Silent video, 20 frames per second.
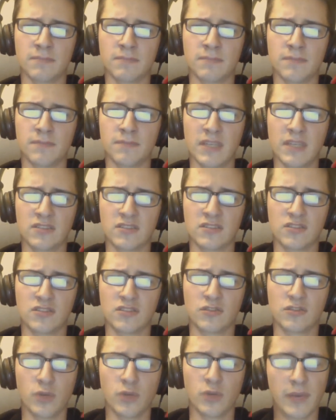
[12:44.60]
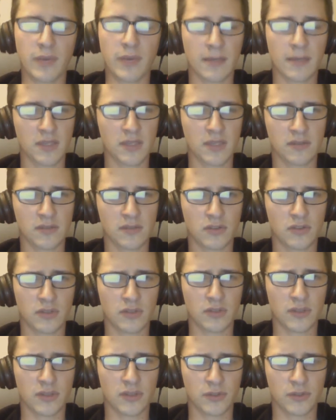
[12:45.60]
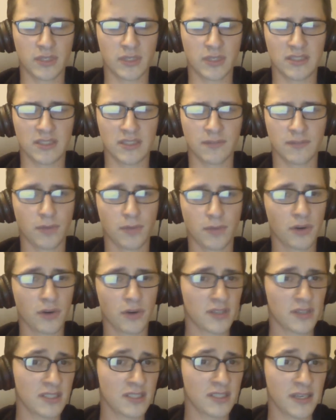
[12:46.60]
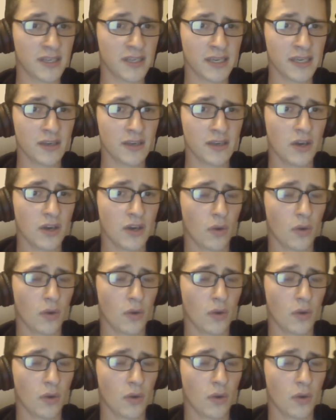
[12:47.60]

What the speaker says: It's going to be happening either during a different part of the day,